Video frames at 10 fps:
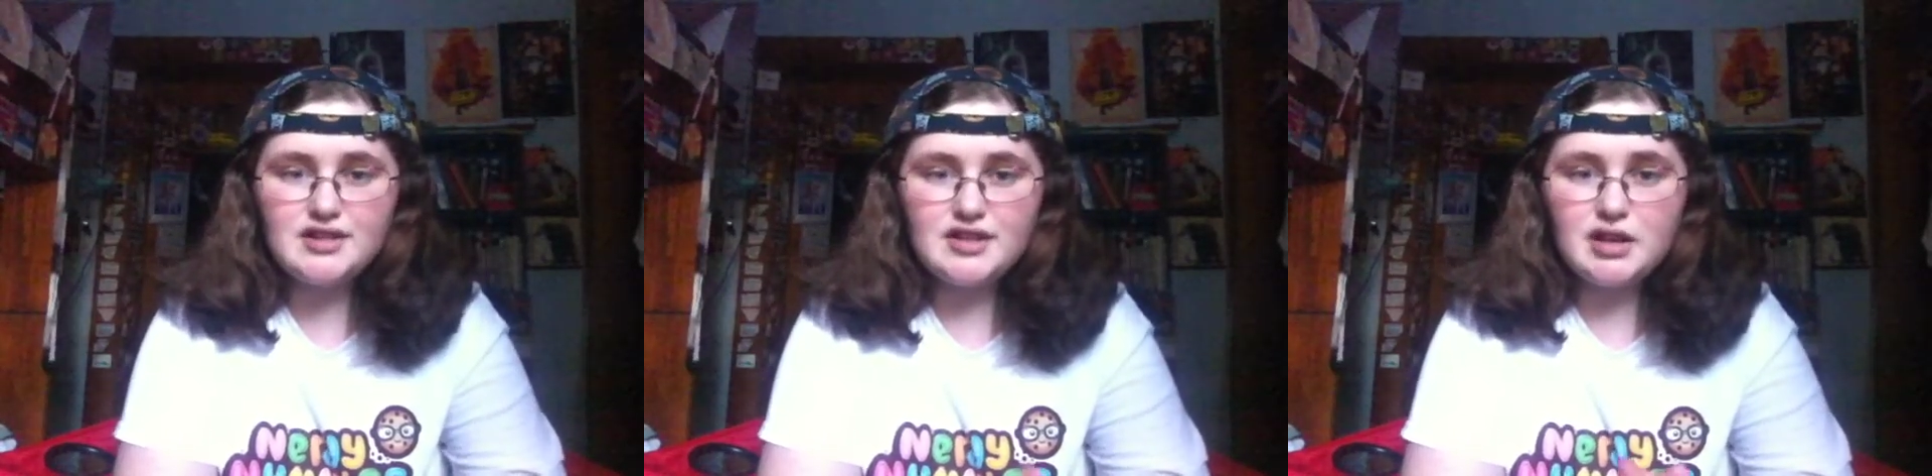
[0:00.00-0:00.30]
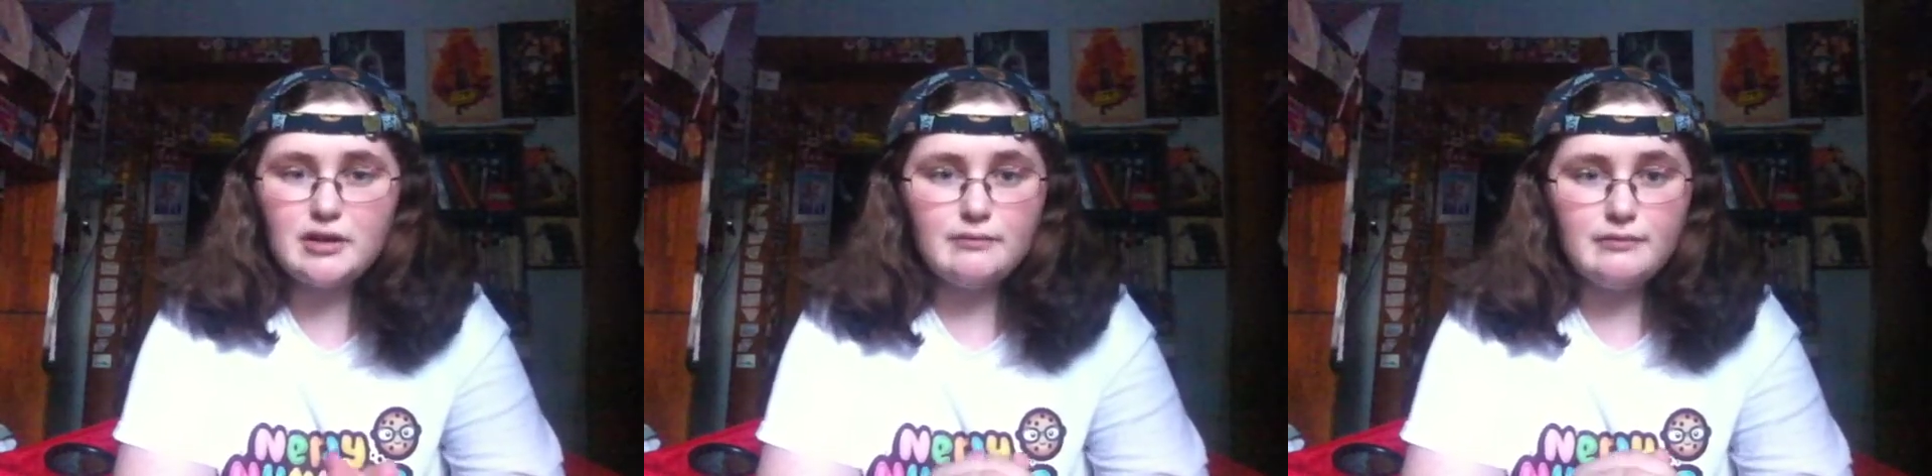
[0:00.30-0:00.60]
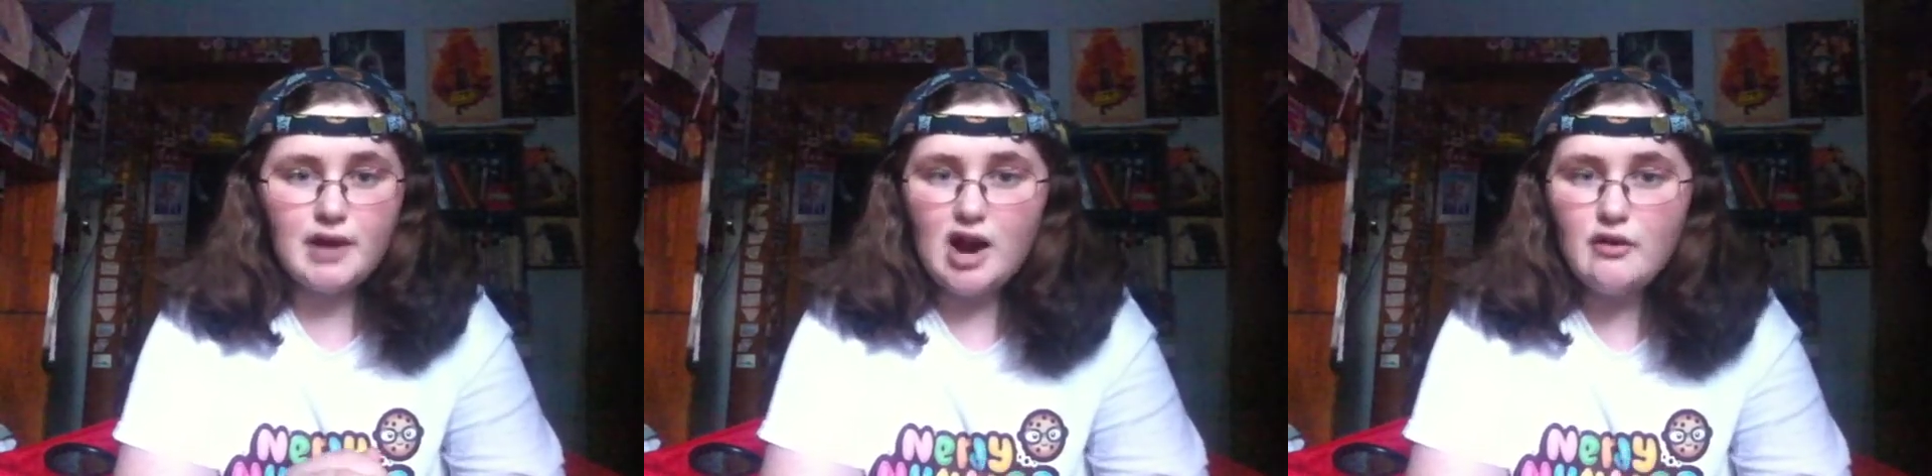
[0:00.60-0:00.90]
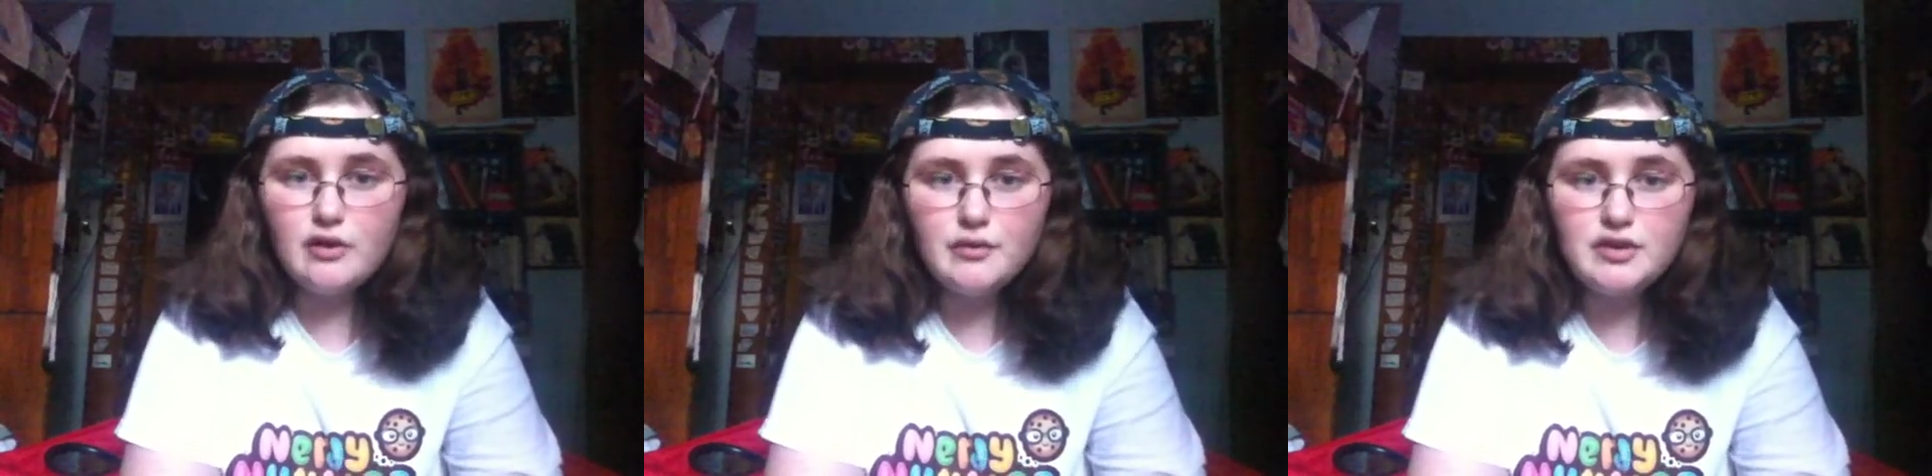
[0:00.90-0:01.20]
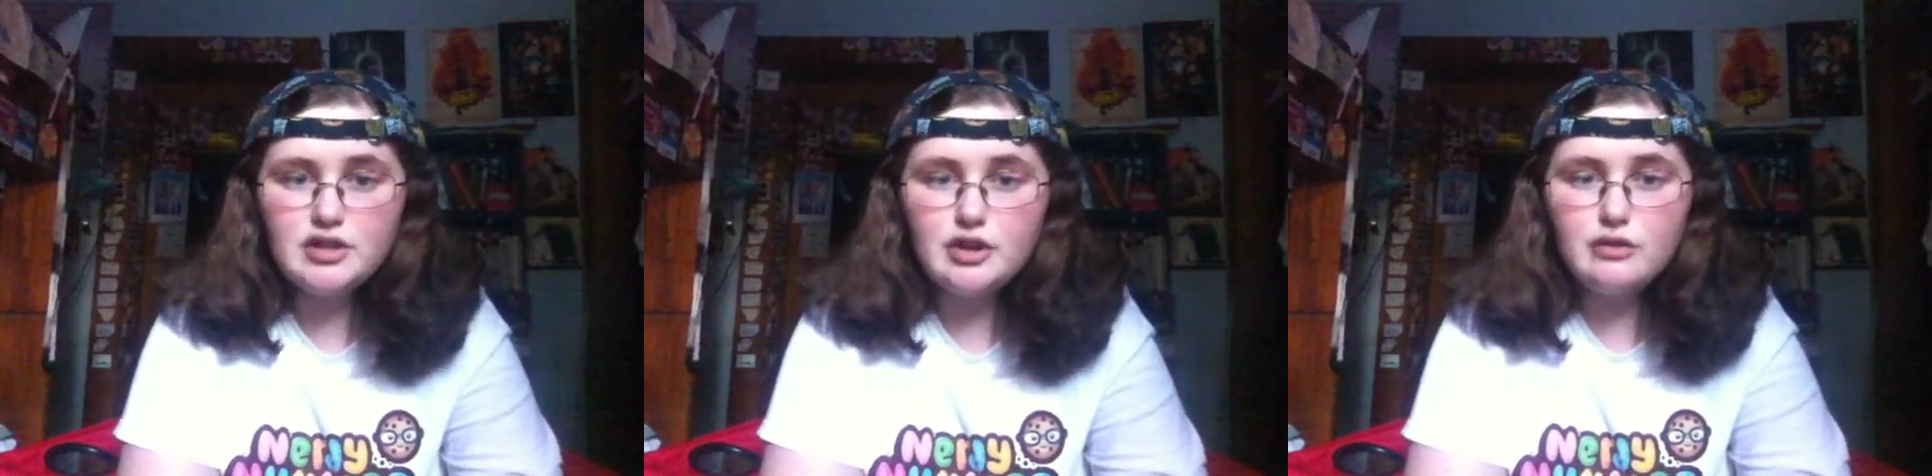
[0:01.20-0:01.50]
see how it
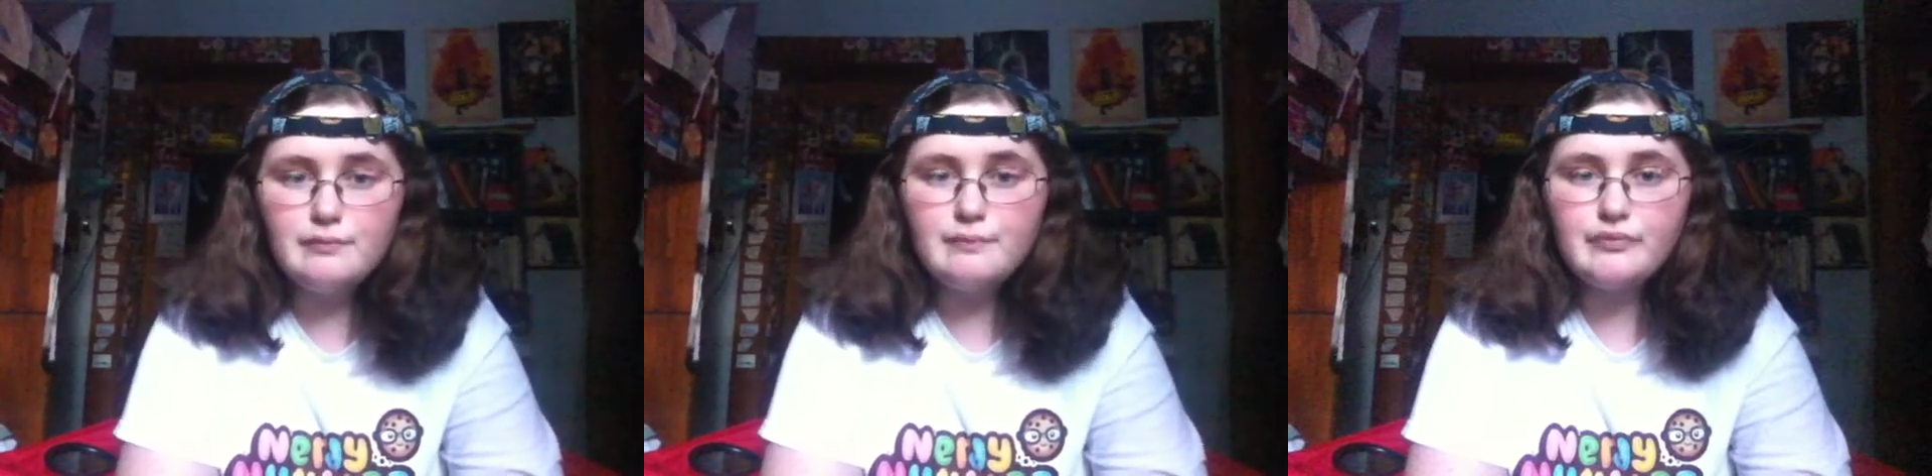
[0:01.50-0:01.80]
would do.